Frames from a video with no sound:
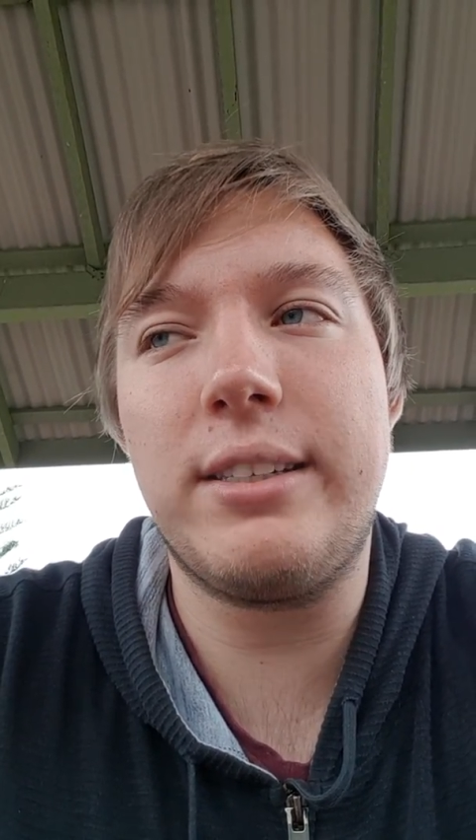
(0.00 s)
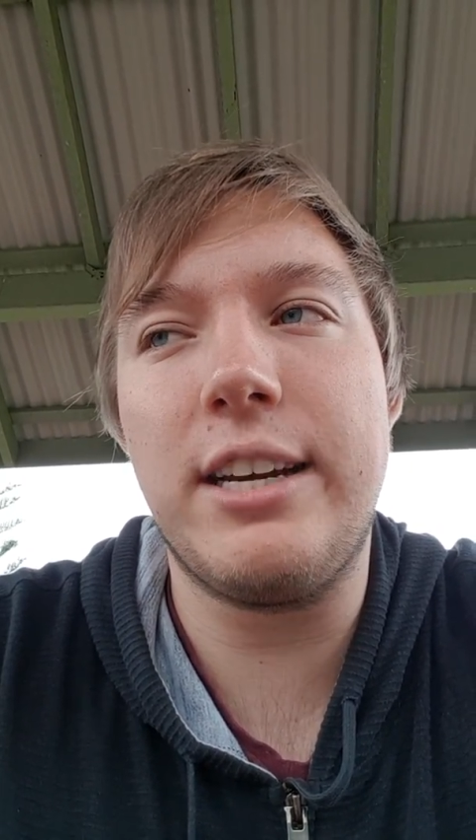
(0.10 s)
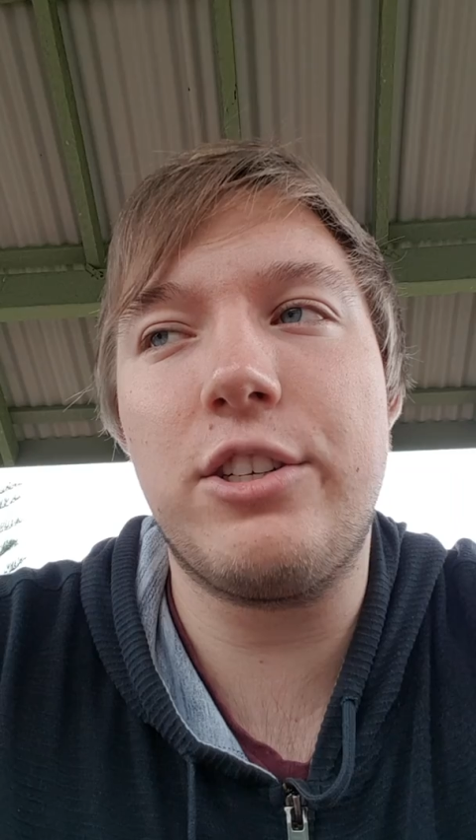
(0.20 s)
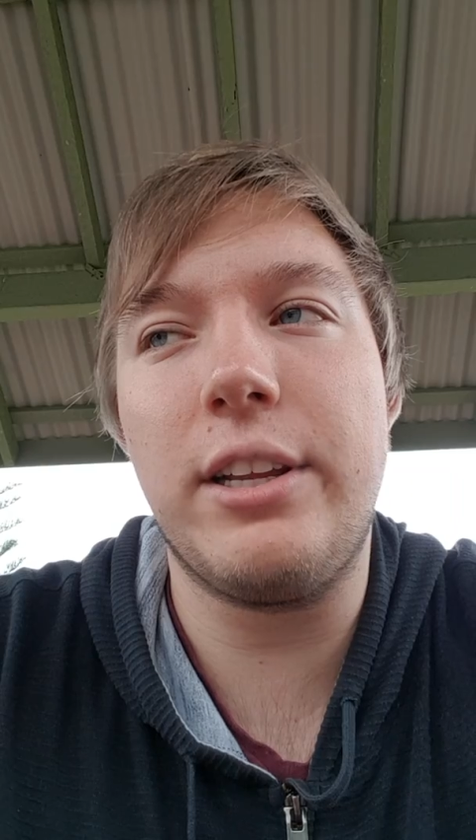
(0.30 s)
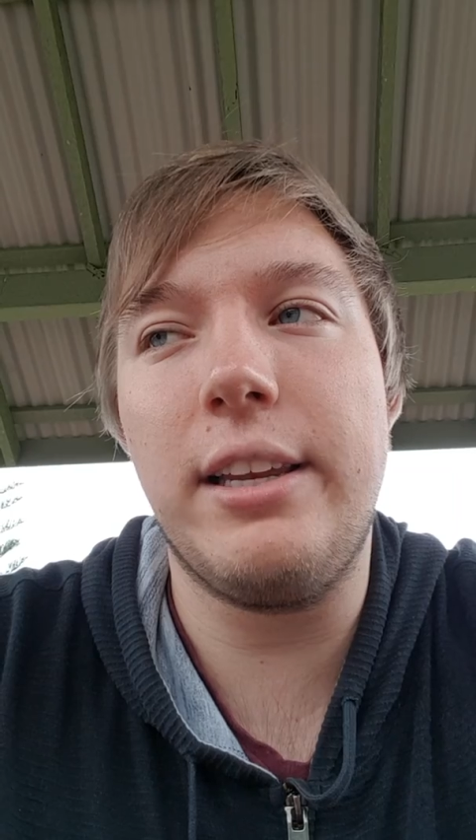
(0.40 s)

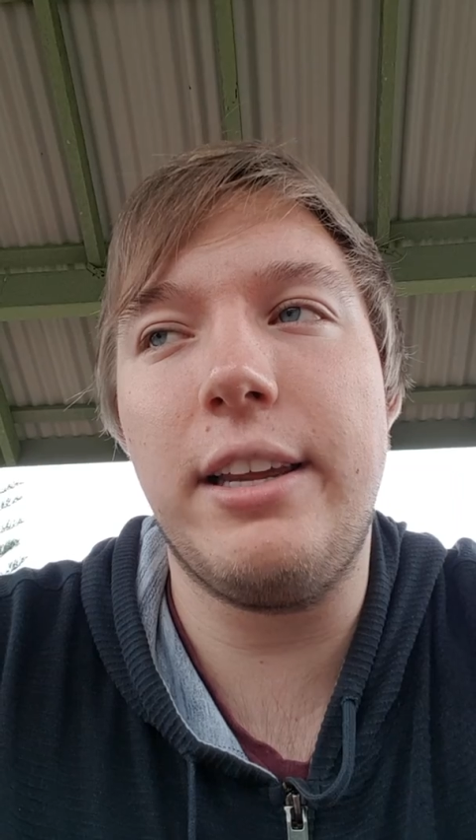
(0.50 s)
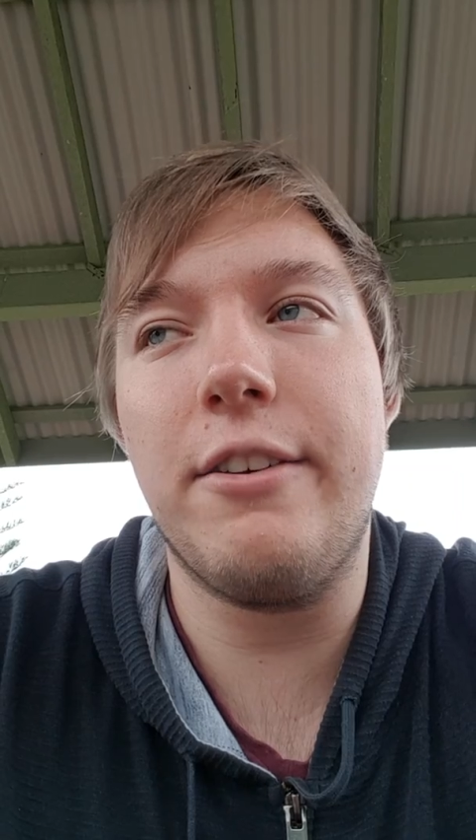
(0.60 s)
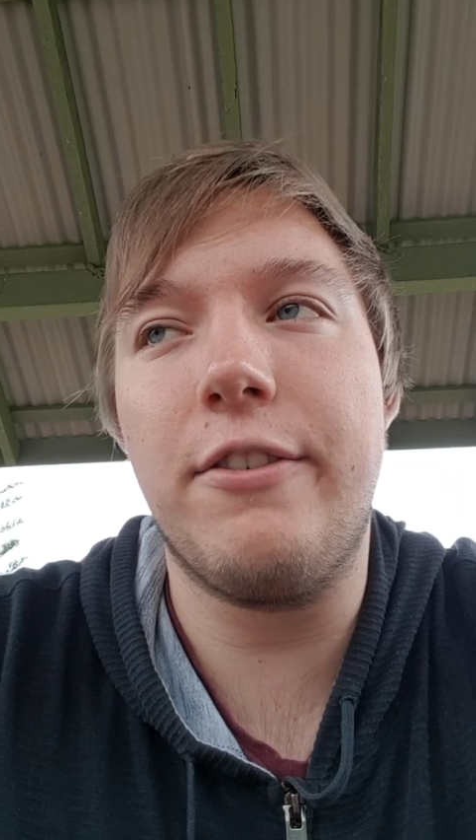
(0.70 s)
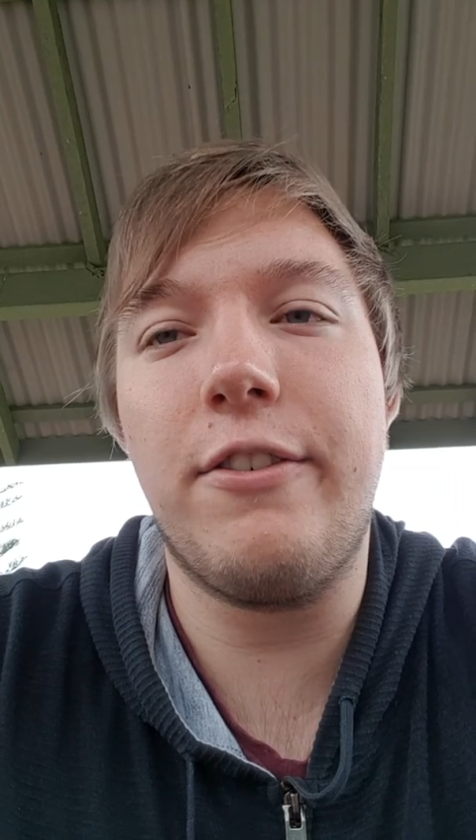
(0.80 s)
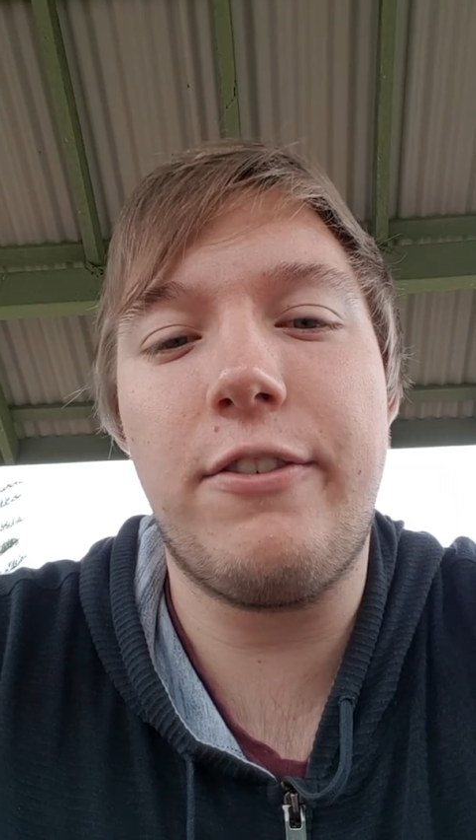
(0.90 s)
essentially
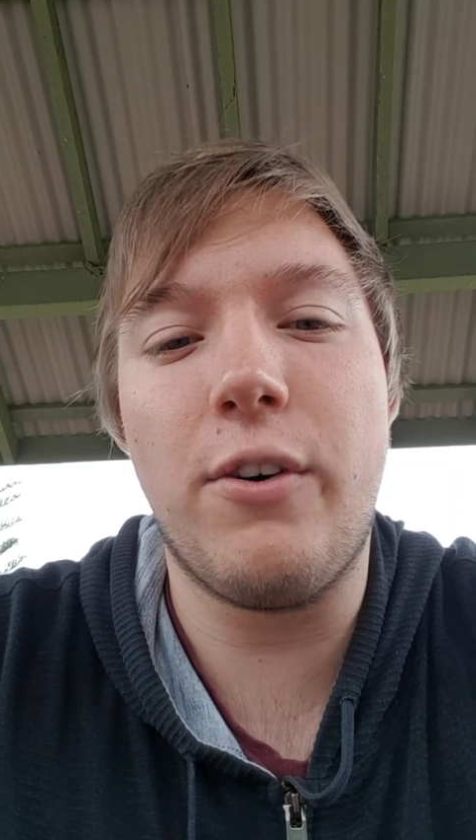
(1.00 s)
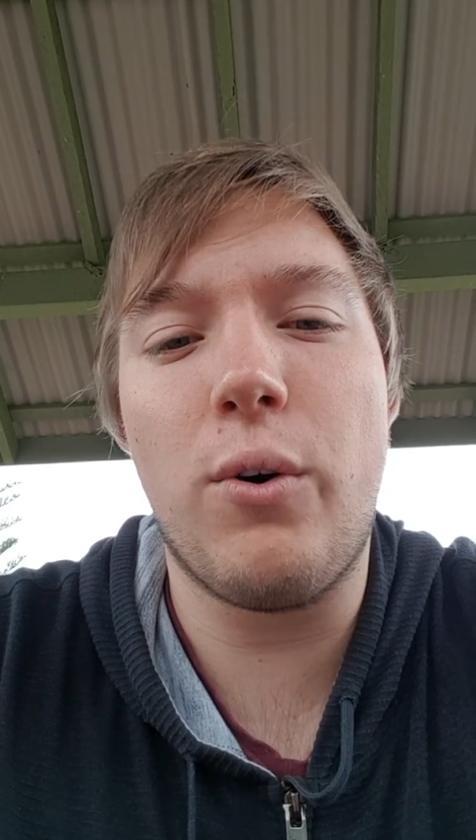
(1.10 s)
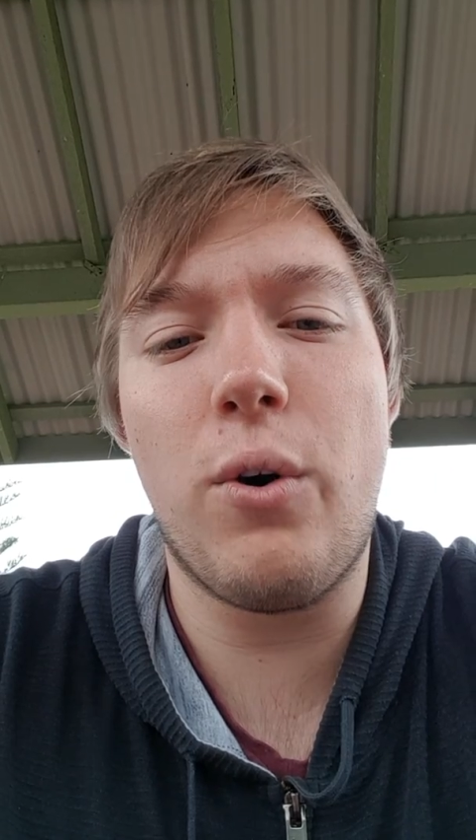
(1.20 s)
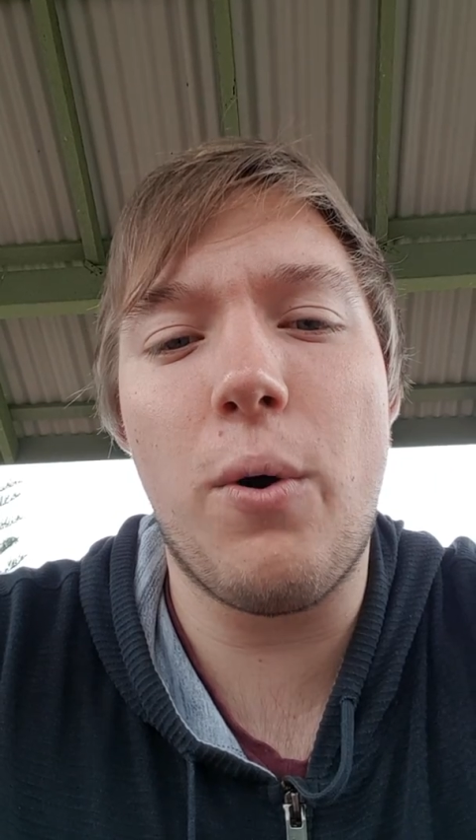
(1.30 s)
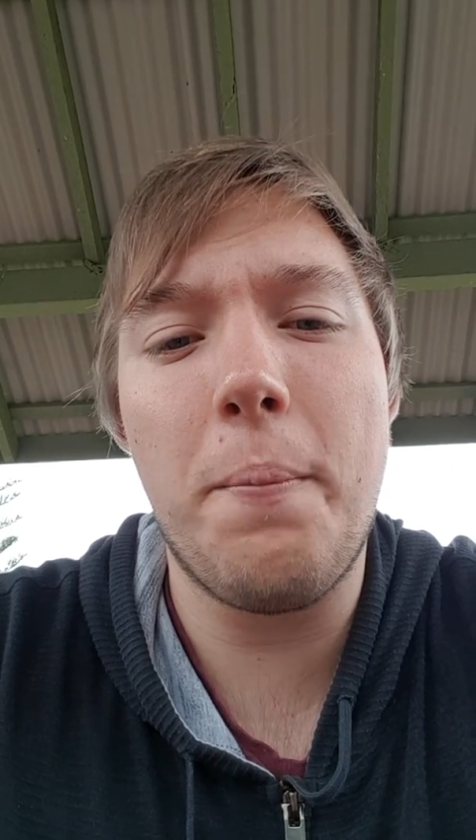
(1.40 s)
live
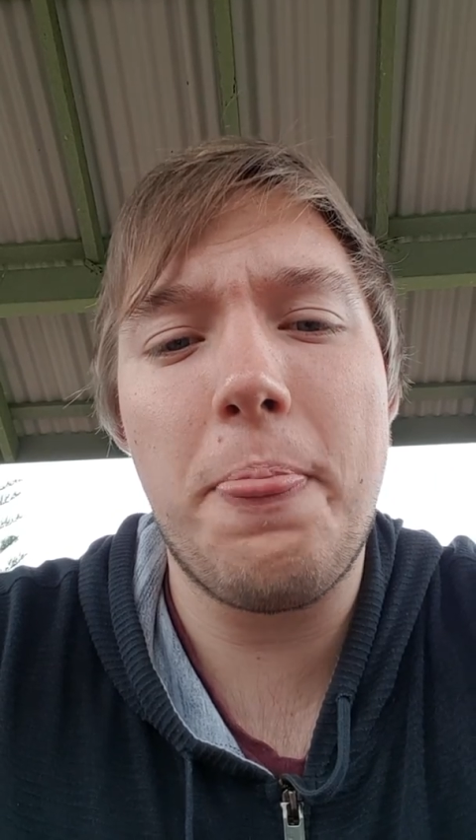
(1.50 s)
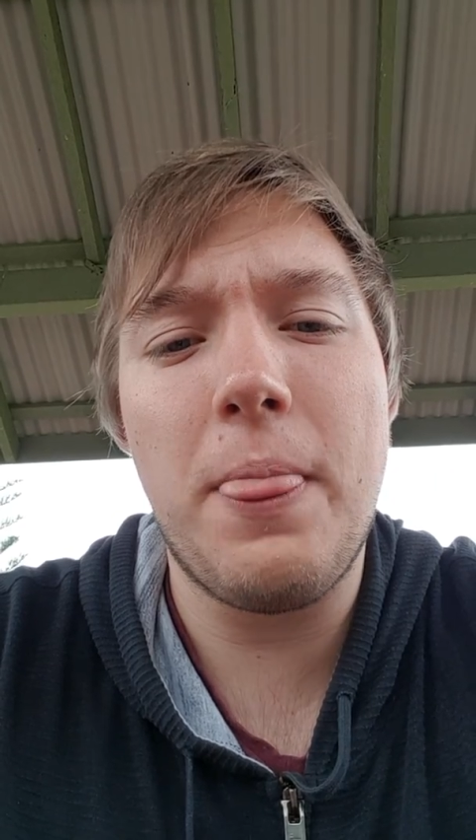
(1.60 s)
for